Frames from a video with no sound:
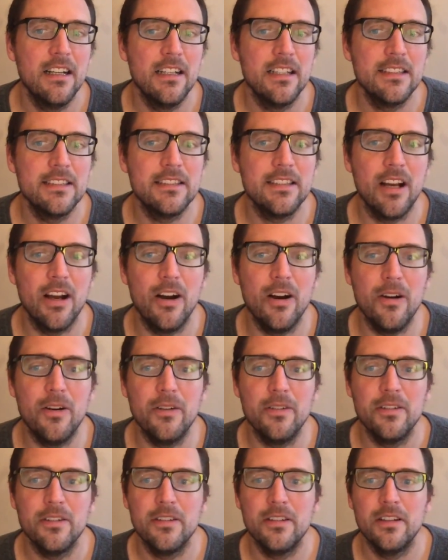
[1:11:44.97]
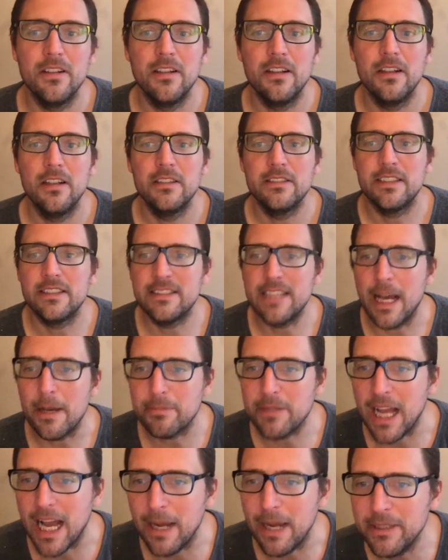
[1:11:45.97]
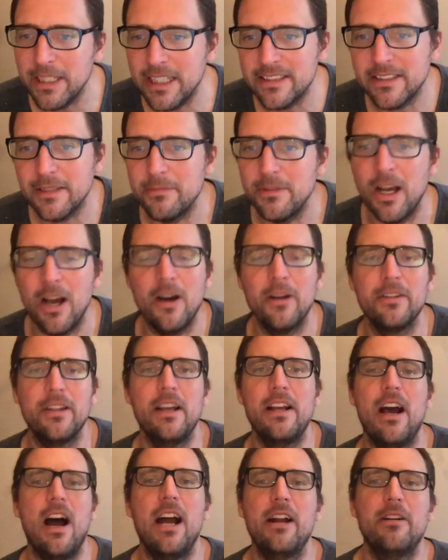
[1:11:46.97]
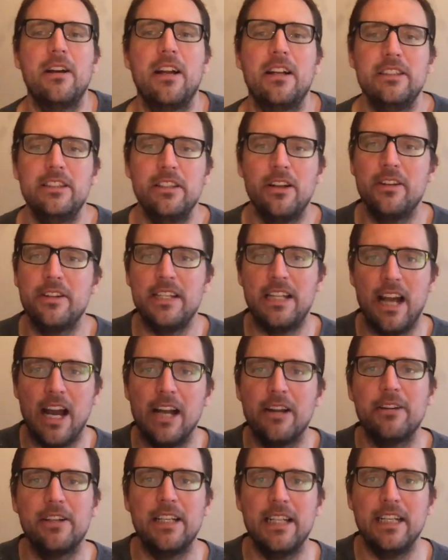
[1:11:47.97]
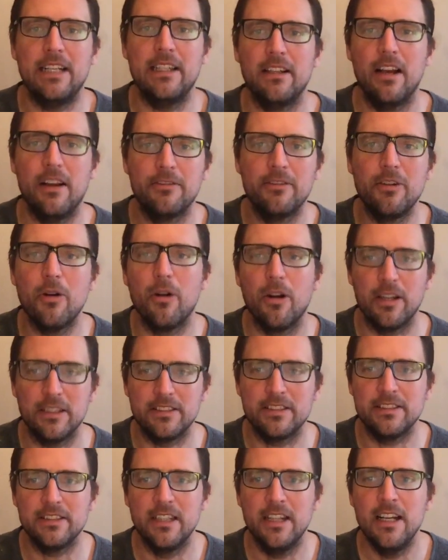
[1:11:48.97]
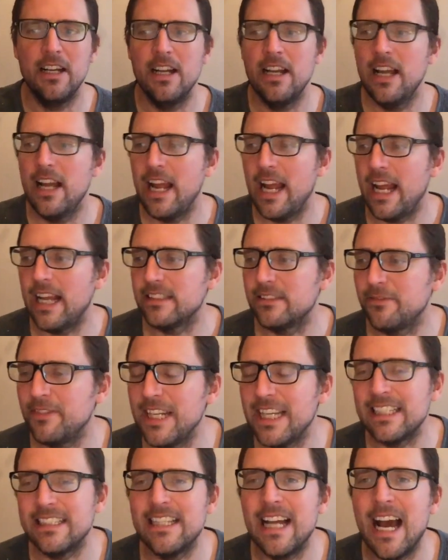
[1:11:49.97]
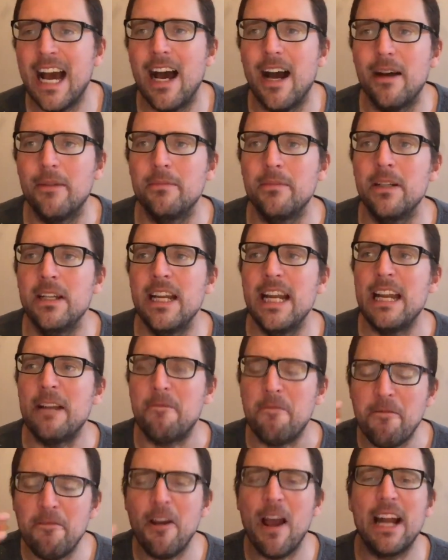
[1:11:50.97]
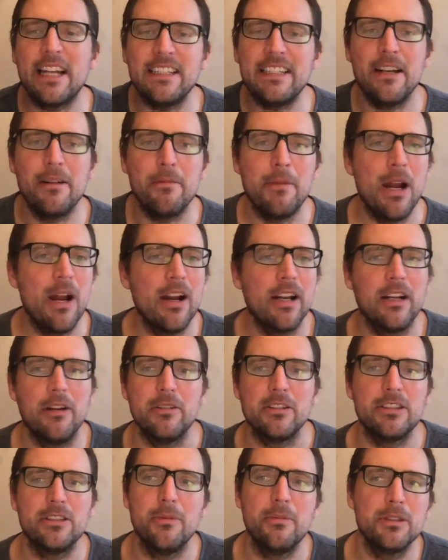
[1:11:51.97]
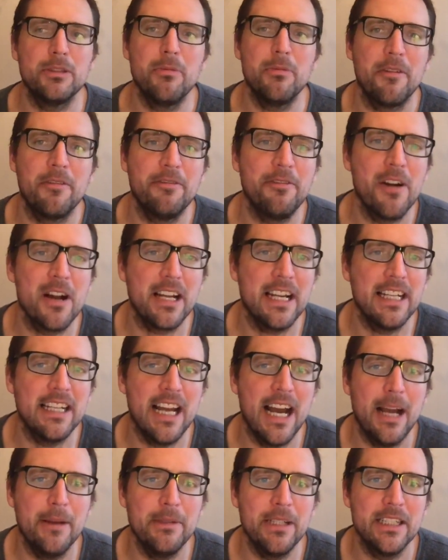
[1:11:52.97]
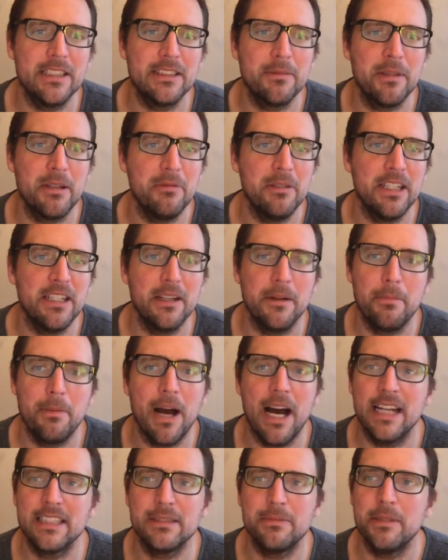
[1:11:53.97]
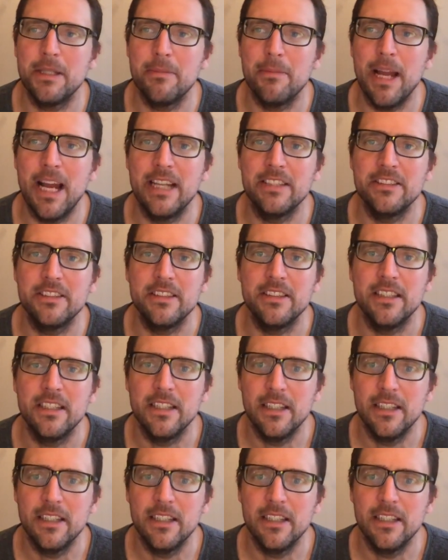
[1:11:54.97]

So to stop communism? No. The you know the irony, of course, is Vietnam infected America with so much more fucking communism than we could have possibly imagined.